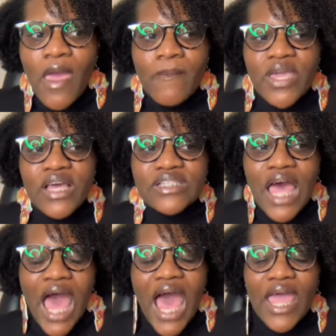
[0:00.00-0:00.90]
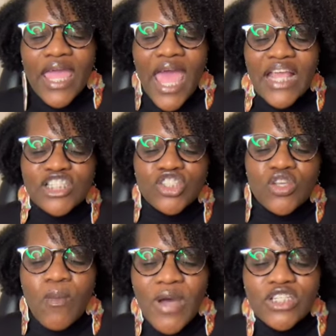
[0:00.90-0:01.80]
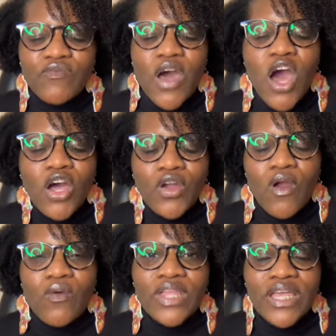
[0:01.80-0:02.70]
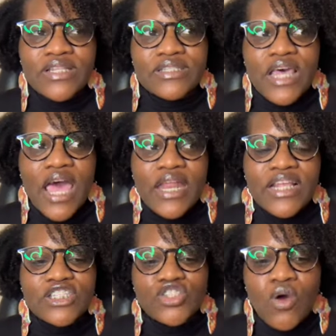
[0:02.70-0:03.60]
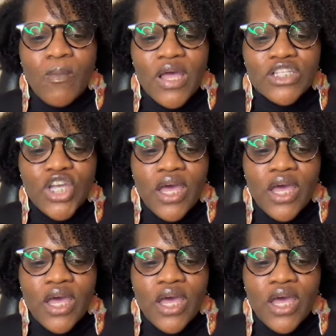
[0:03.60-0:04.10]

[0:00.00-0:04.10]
because I had so much of a hunger on the inside and so much